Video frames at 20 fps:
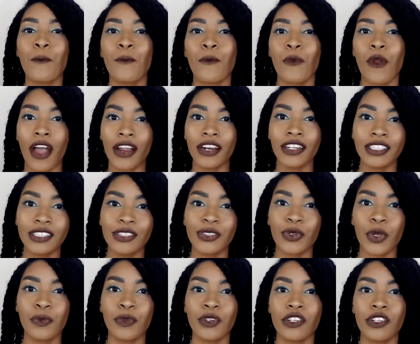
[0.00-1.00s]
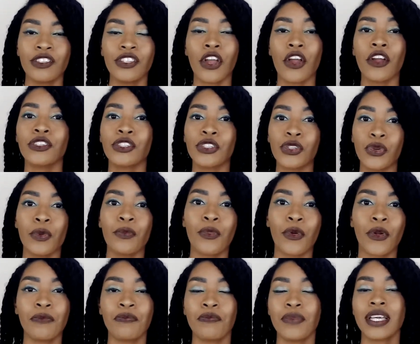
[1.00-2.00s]
Product descriptions are so
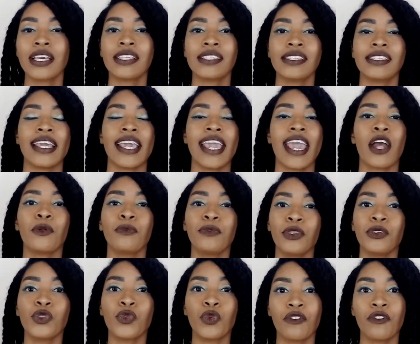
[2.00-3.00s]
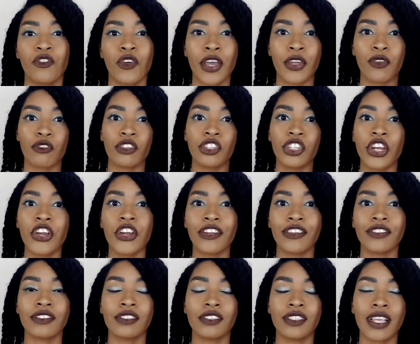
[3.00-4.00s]
important because they help you to avoid
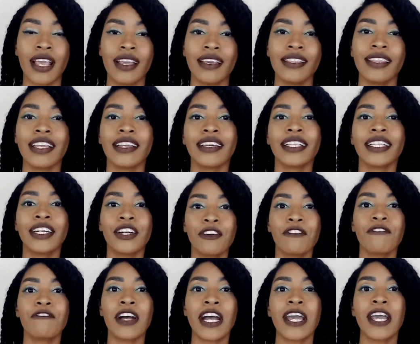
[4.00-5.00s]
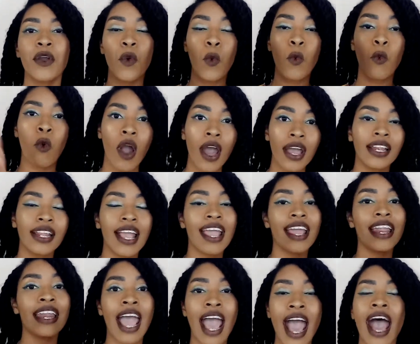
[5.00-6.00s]
returns. They clarify what
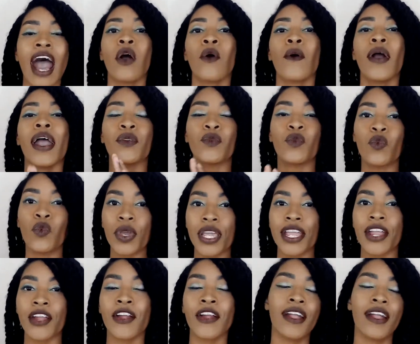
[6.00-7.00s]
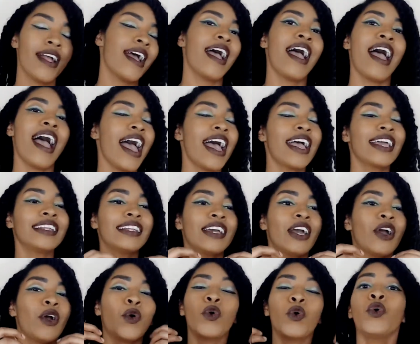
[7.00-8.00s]
and how and where and
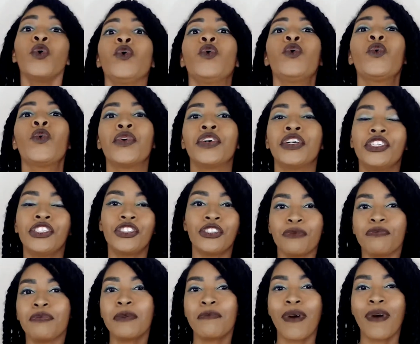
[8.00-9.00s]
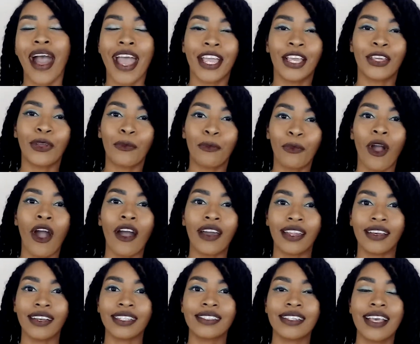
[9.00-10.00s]
who should be buying your
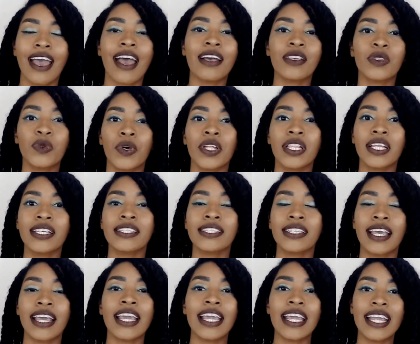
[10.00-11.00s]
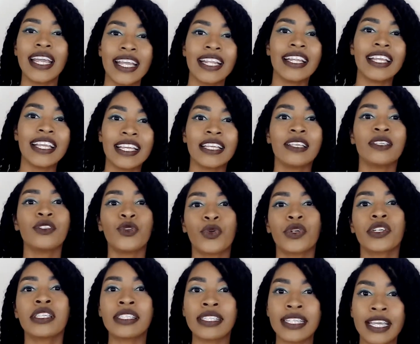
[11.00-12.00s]
product, as well as it is your
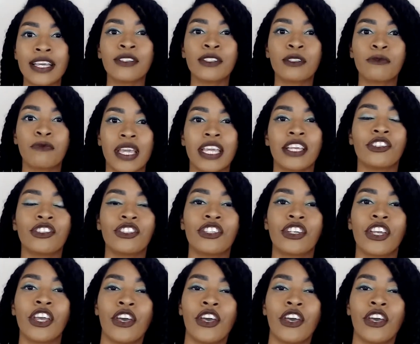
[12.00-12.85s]
sales pitch.